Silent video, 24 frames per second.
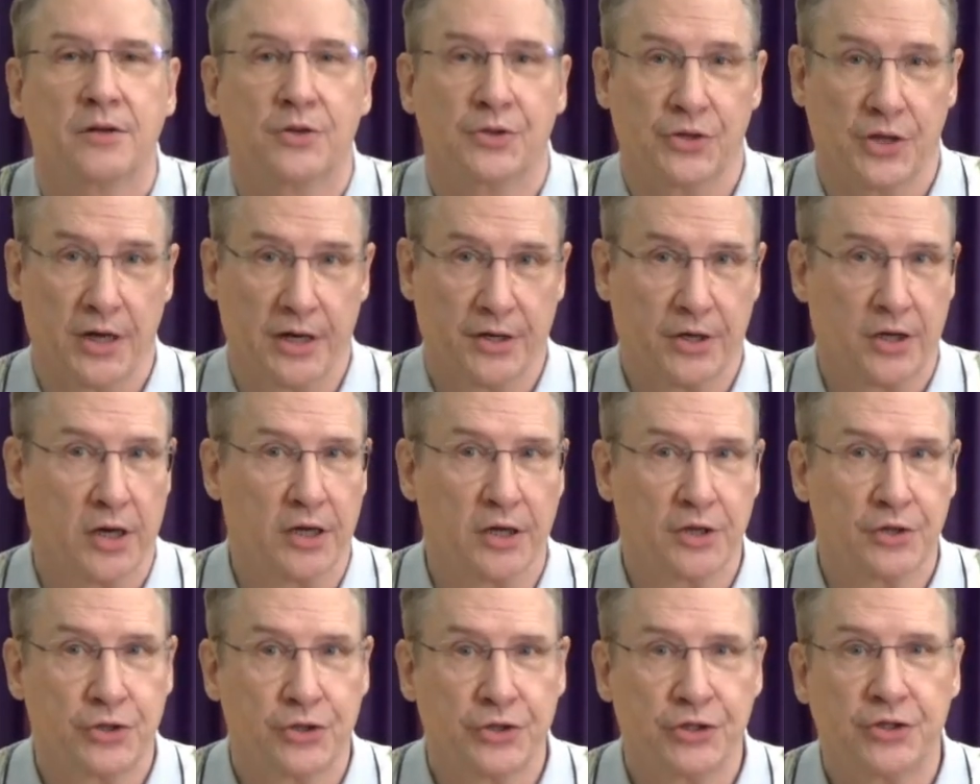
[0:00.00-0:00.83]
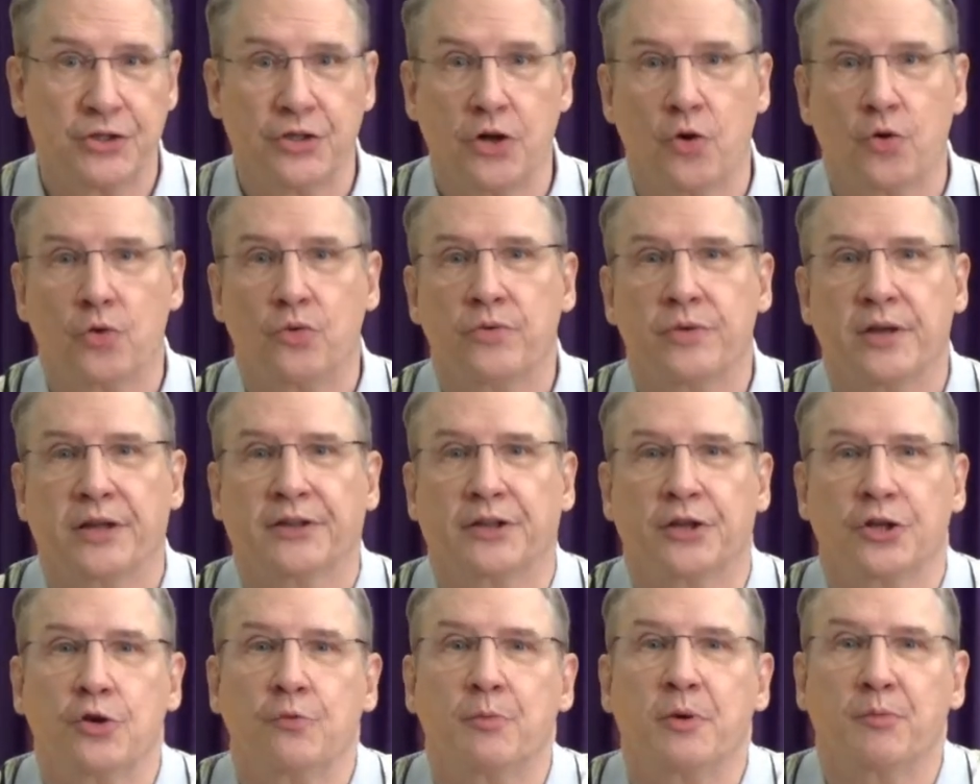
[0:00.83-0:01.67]
Psychologists know
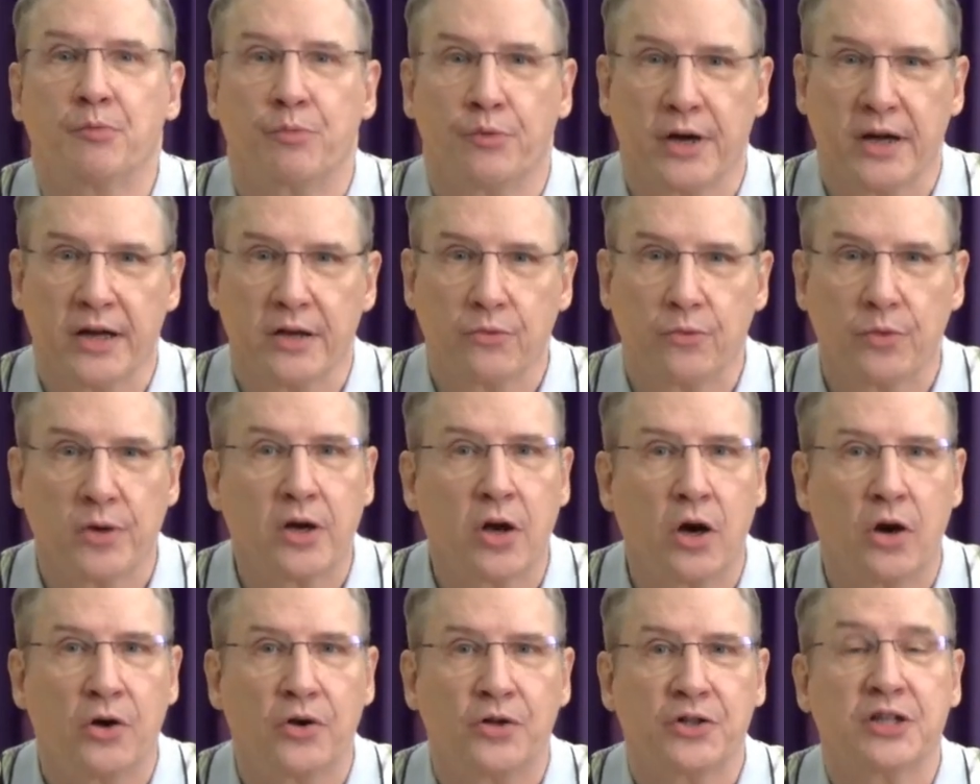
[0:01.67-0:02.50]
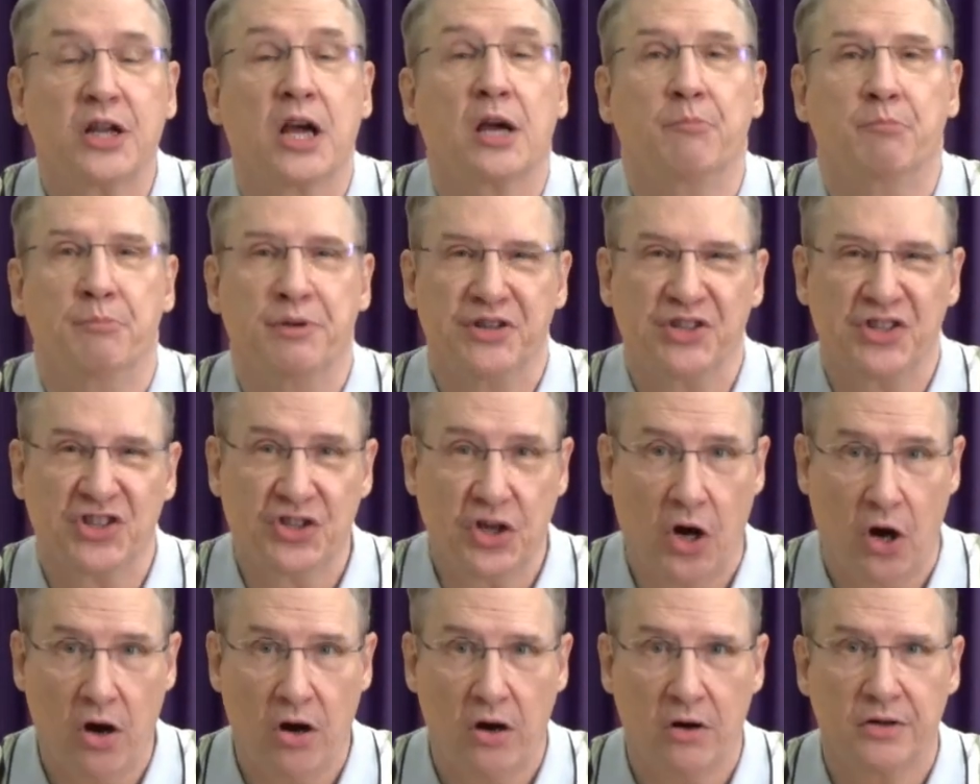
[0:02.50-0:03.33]
that the human brain recalls
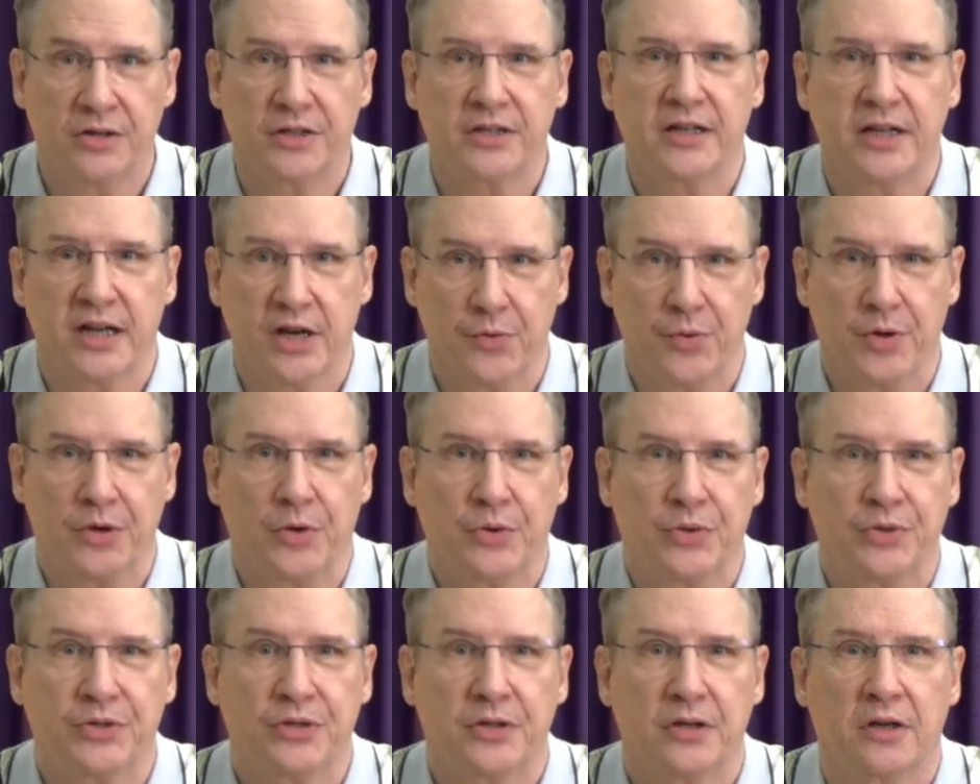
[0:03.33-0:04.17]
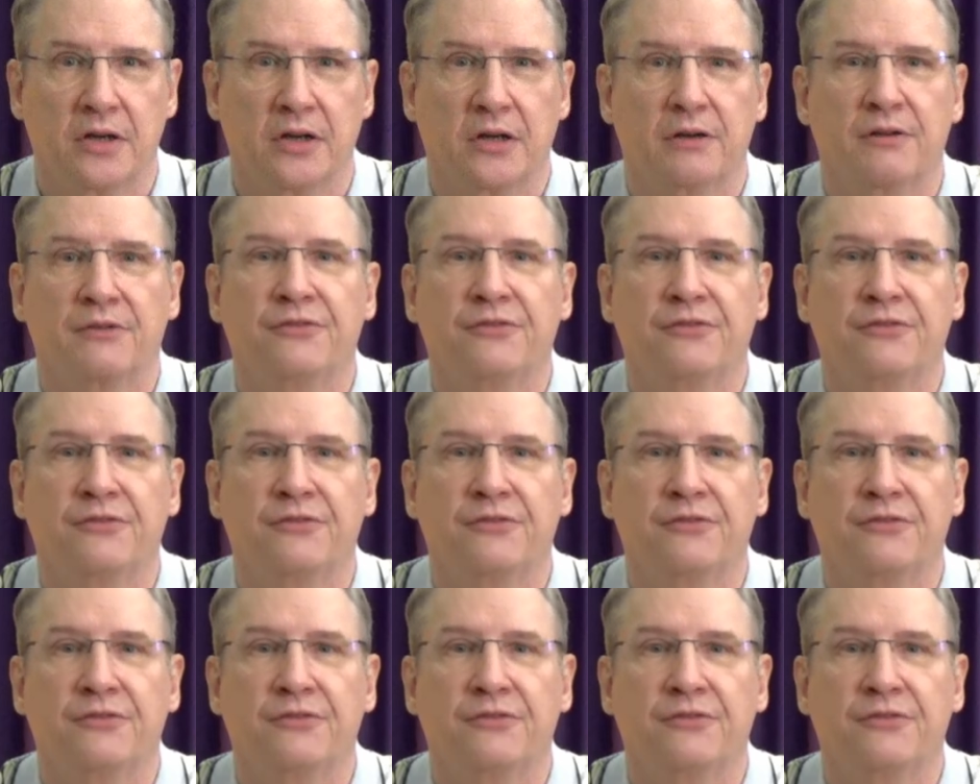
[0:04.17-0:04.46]
bizarre scenarios